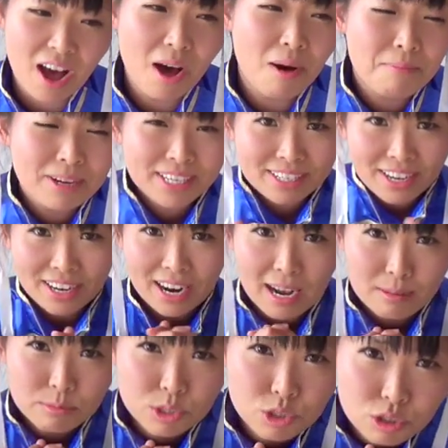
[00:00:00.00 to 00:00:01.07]
Oh my god,
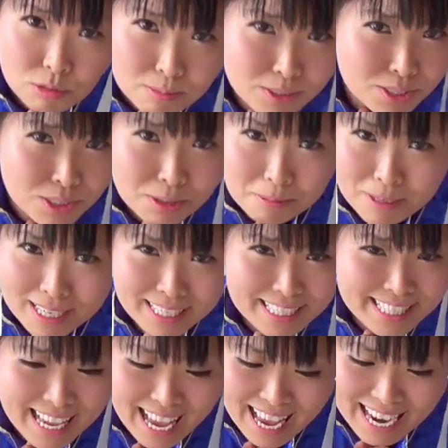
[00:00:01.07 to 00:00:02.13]
I'm super super
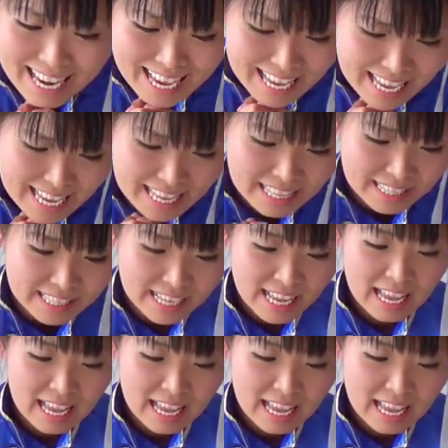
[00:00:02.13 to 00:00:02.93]
excited!